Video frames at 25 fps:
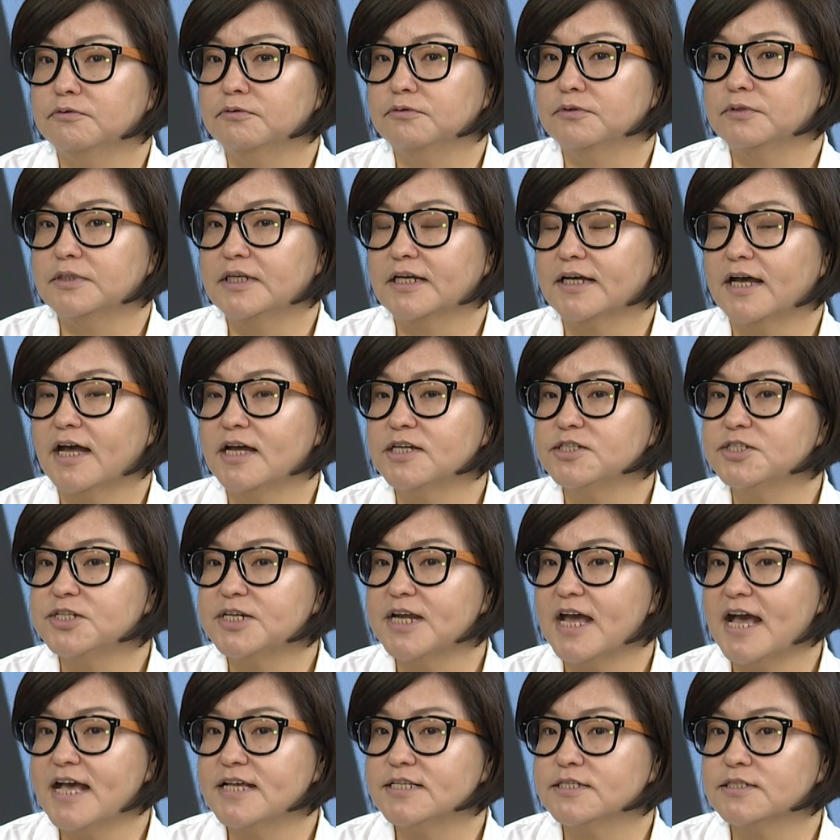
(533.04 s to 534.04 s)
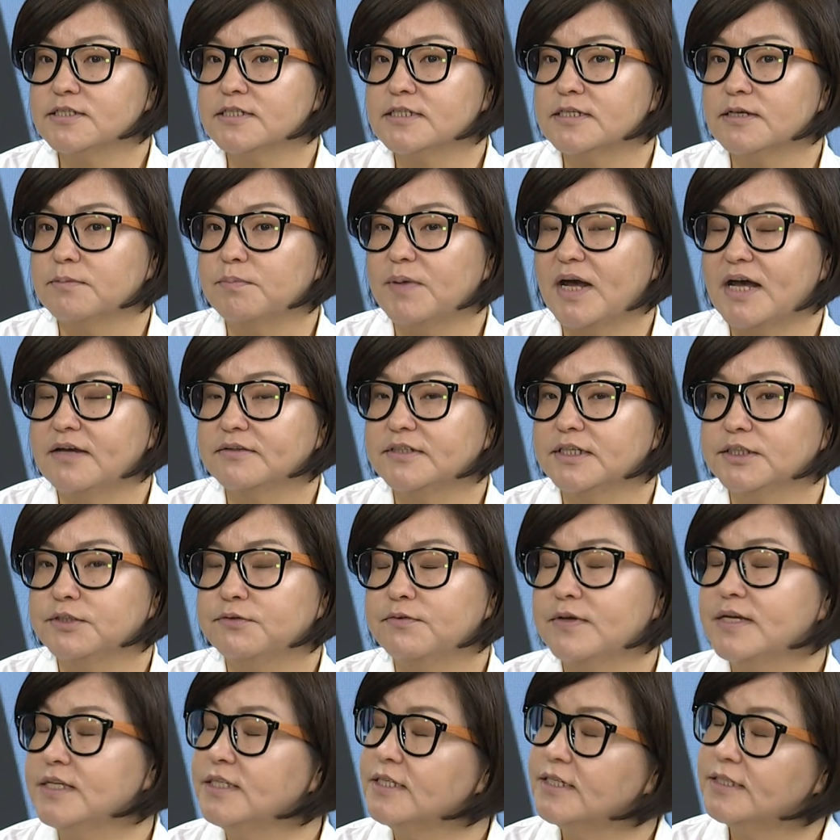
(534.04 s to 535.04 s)
the country has about
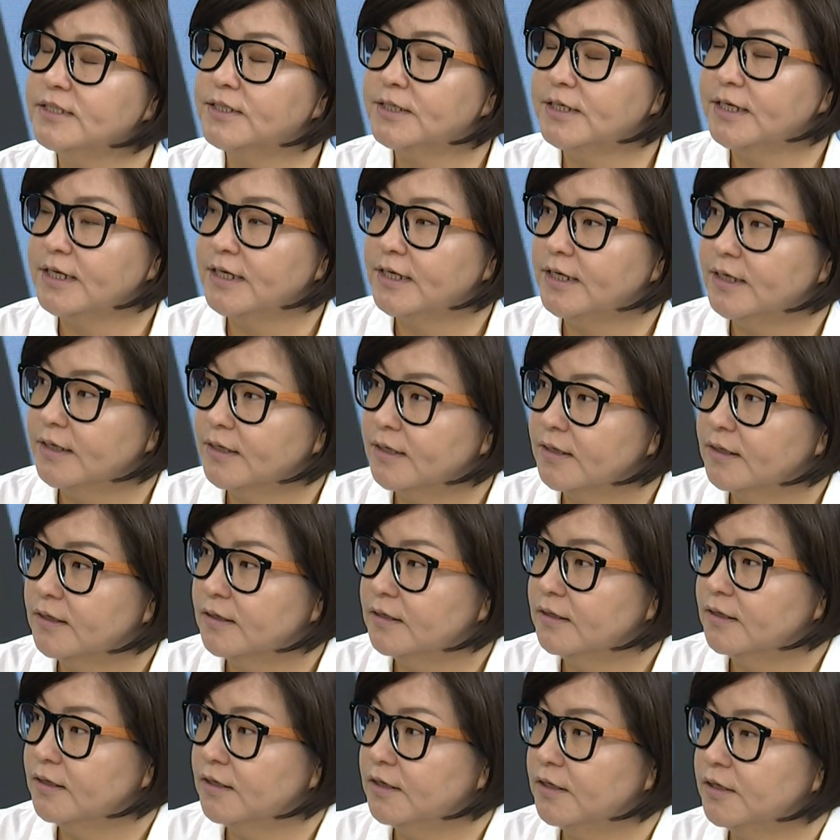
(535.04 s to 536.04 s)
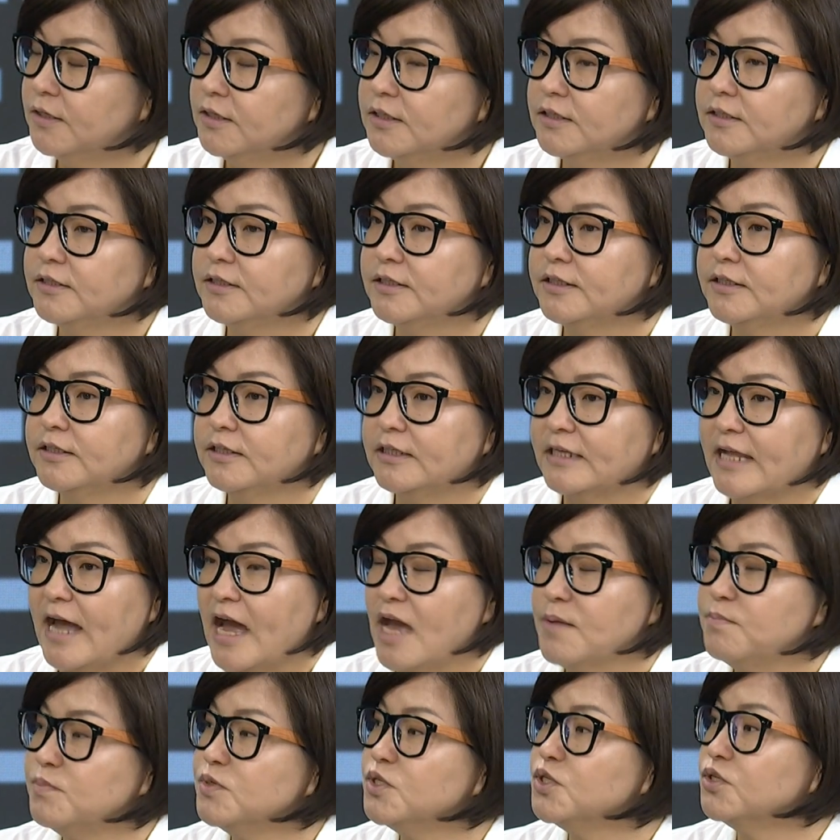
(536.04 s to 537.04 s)
23
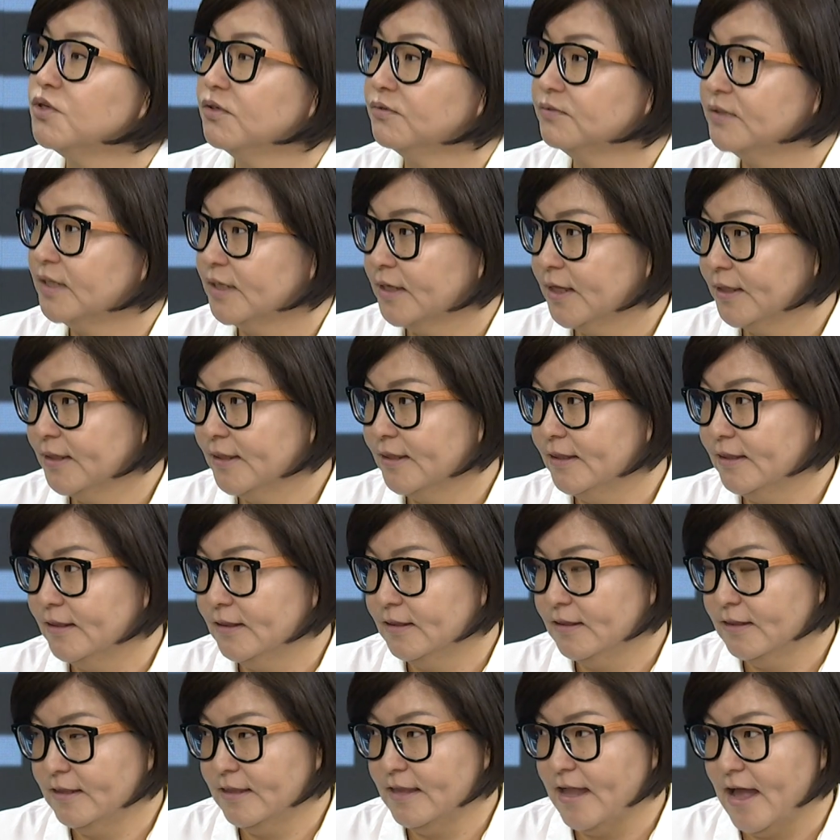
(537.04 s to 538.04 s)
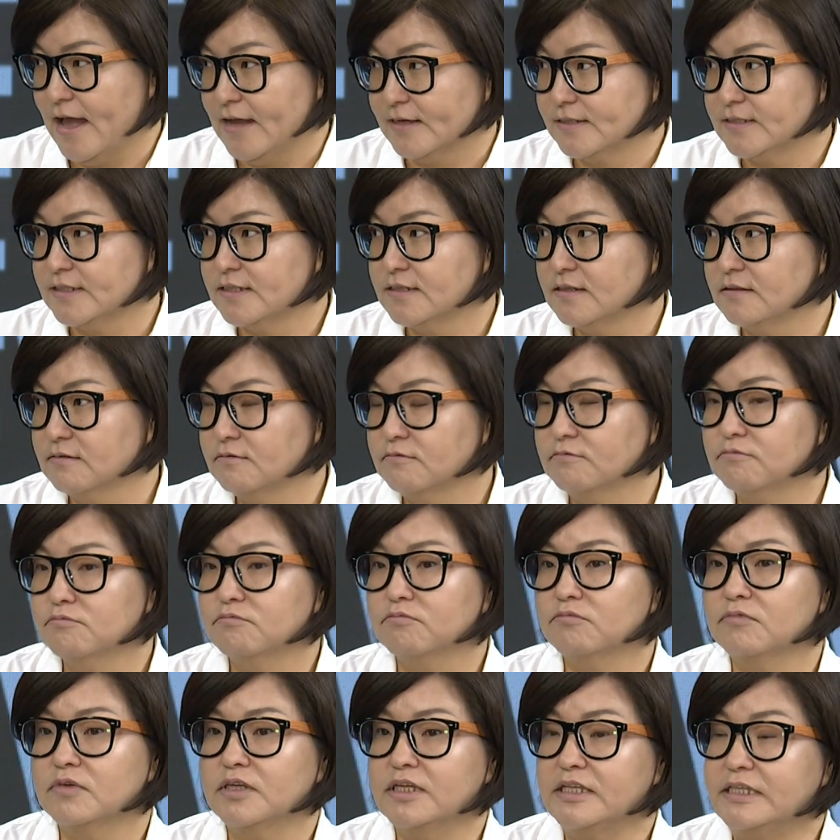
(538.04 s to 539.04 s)
types of the tax
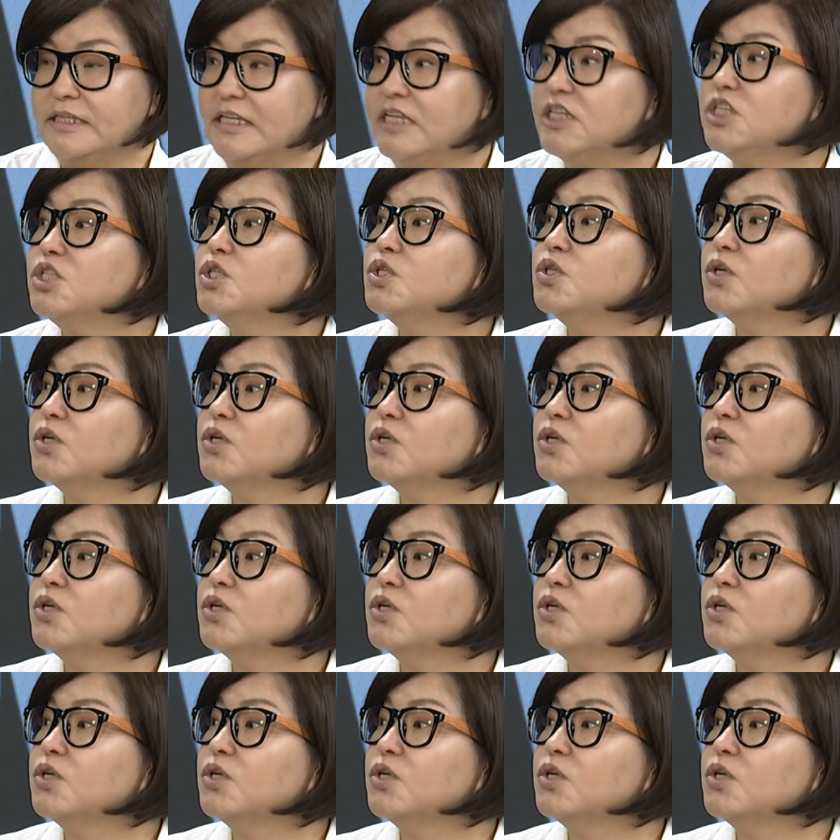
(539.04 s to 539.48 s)
needs to